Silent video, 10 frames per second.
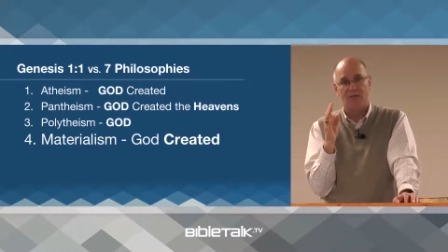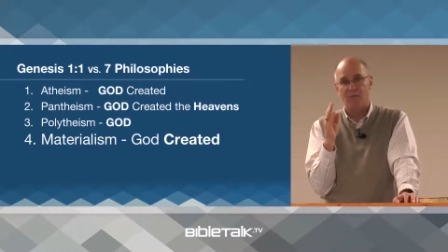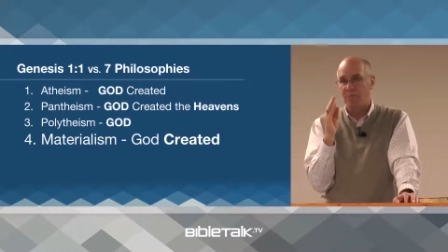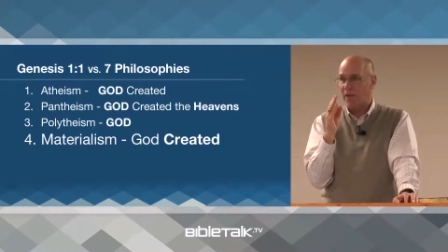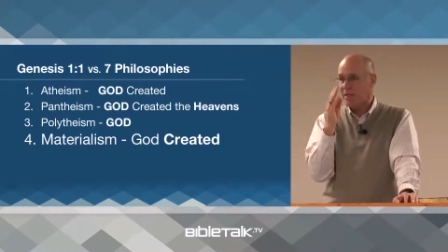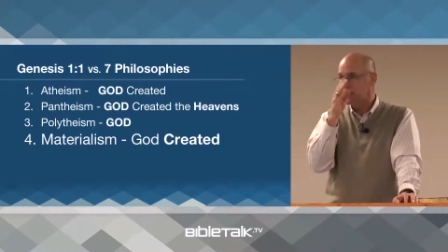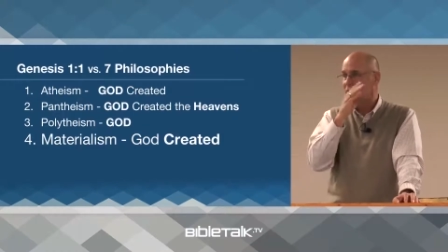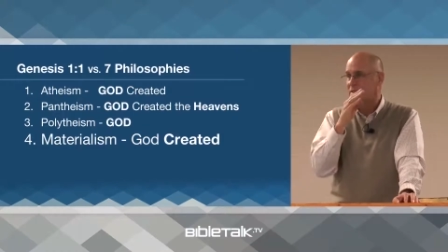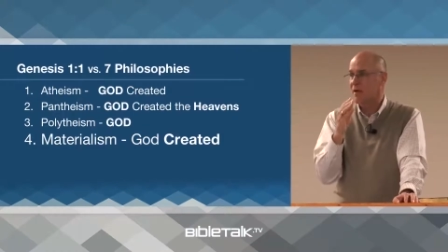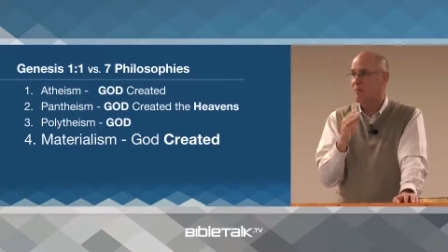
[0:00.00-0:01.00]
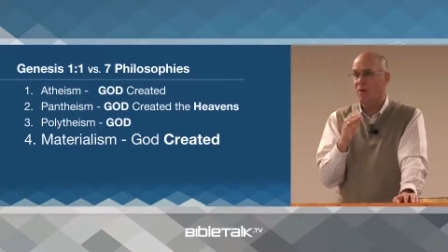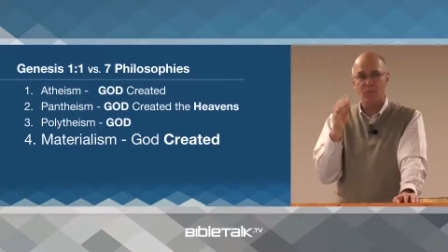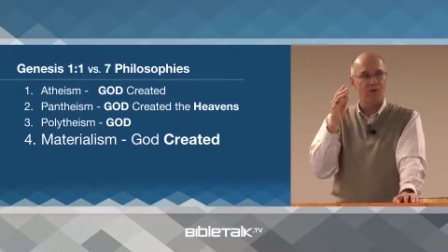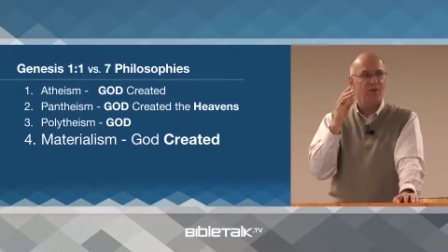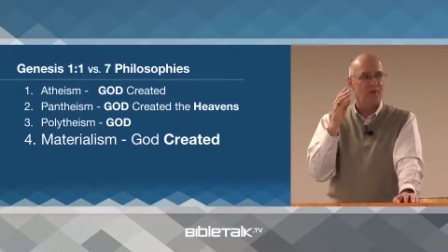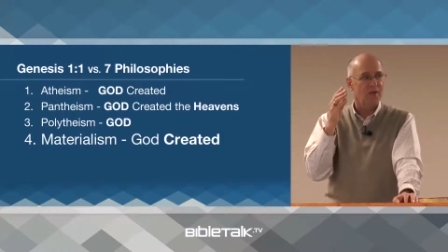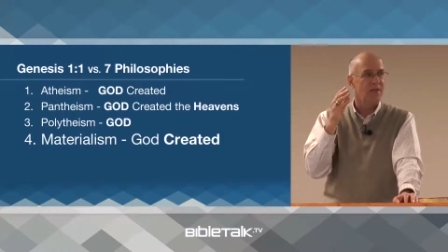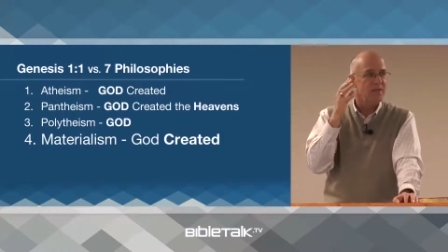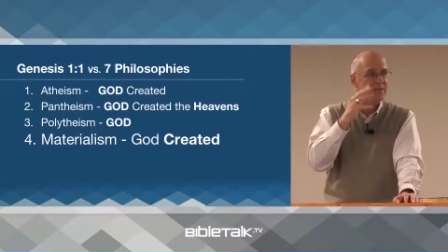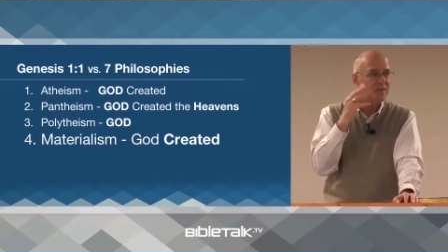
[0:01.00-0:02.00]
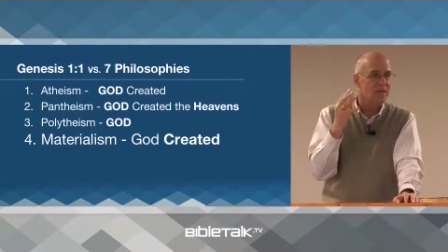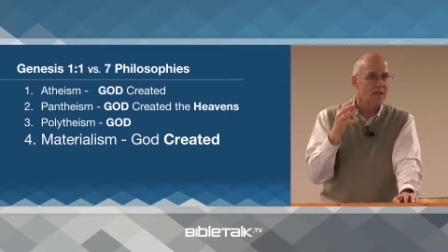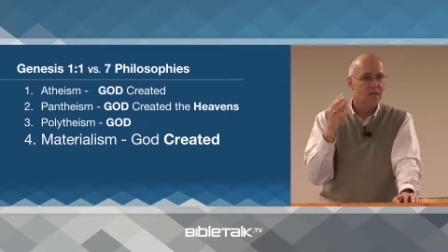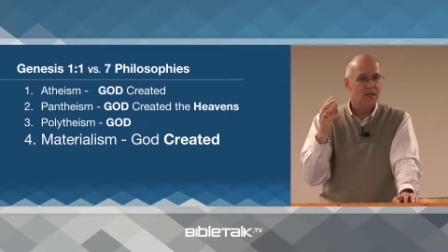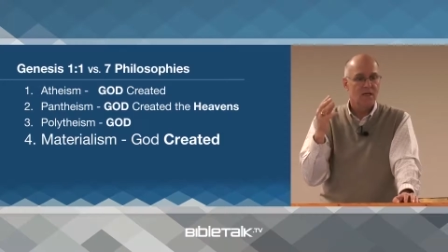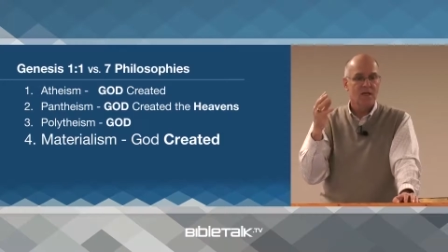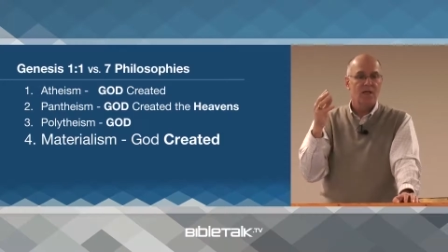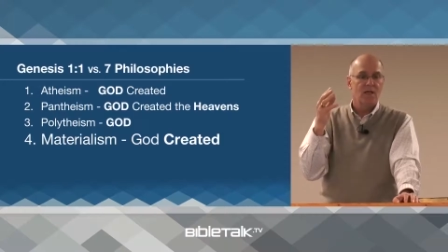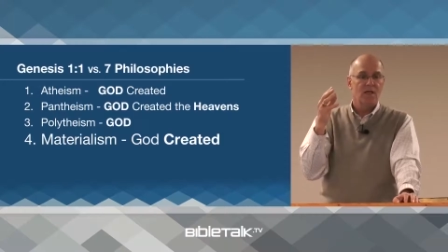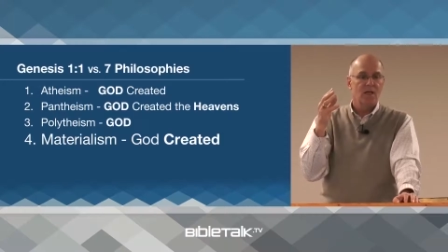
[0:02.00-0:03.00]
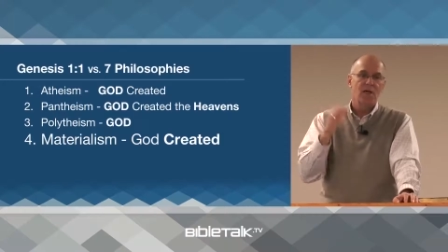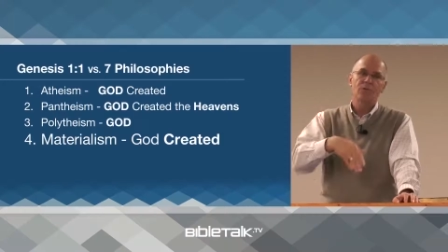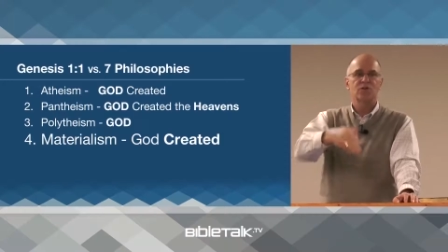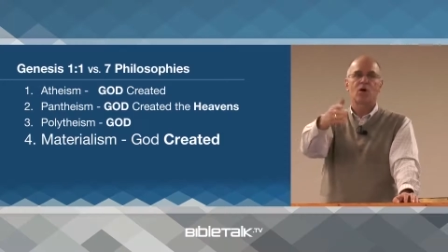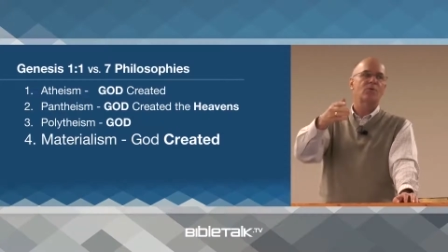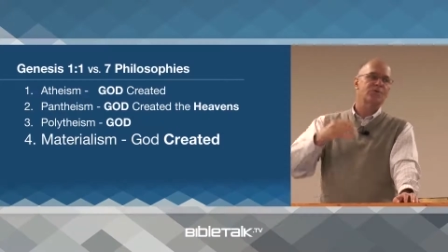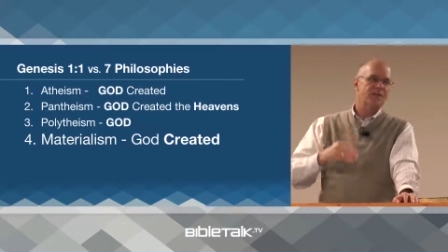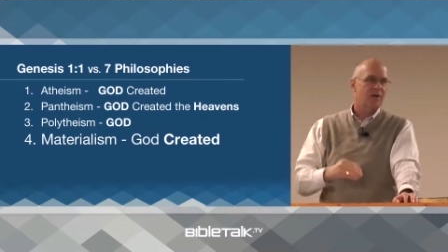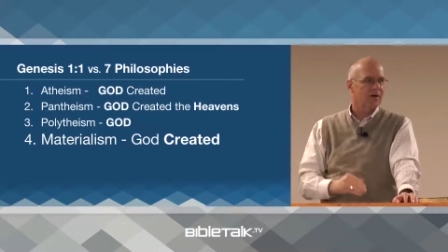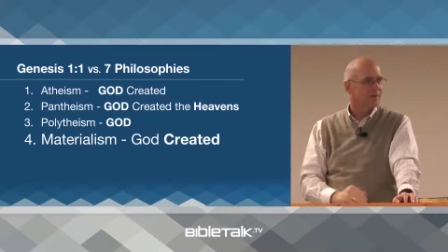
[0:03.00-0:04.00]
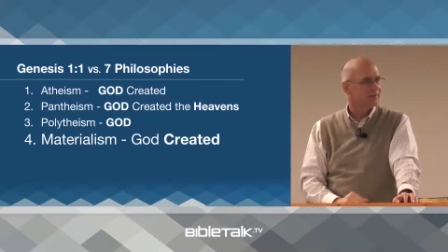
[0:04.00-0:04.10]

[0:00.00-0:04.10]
the best he's come up with is, it was always there.